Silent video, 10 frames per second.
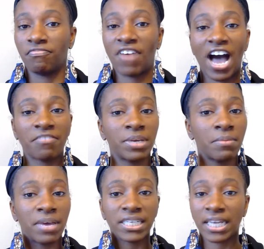5-minute
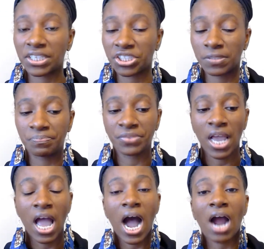meditation.
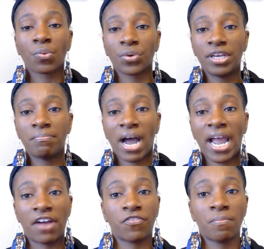I read my
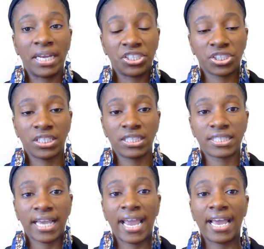affirmations
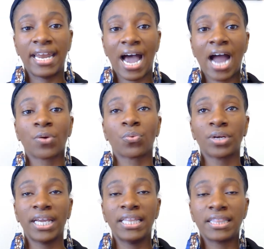and I
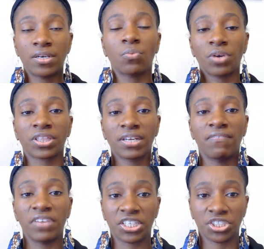read them with
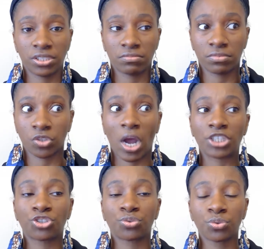conviction. So I
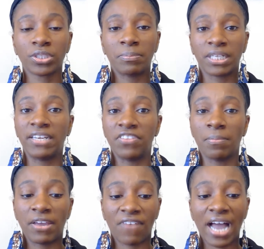truly believe them.
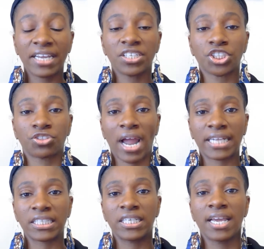If I get
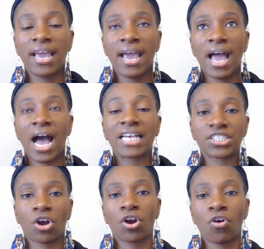distracted, I
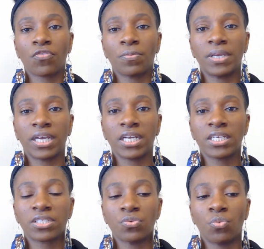start over,
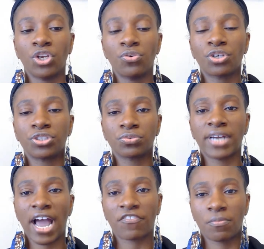because when you are
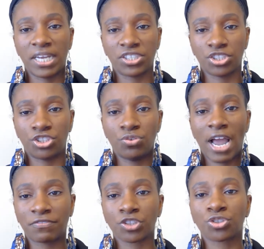doing affirmations, you
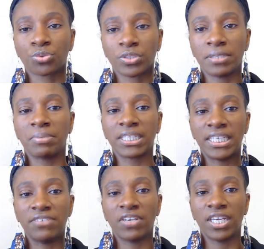have to truly
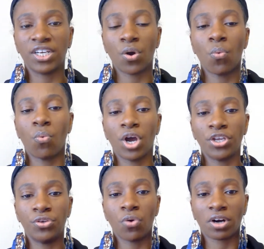believe in
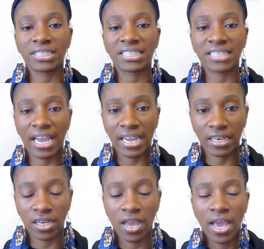what you are
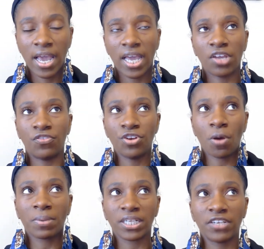saying. If you
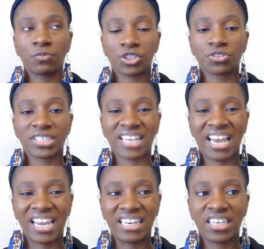don't believe what you're
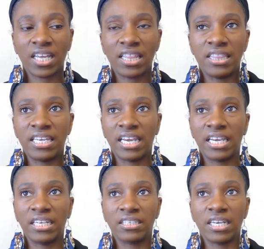saying,
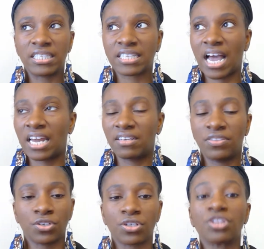then it's kind of
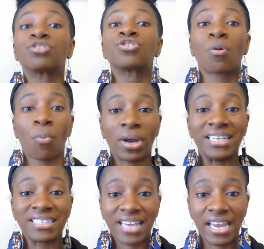there's no point
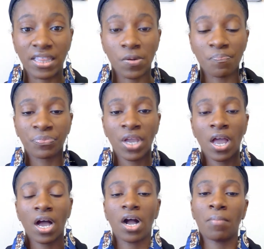in saying them.
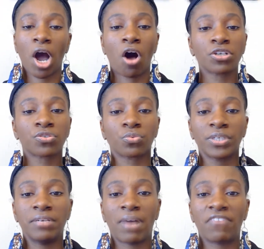I also
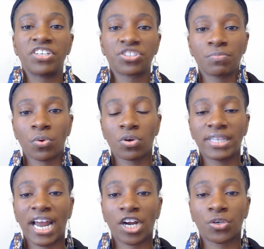read my vision board
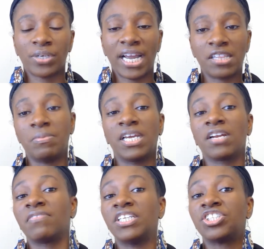that I create at the beginning
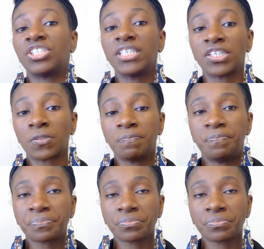of each year,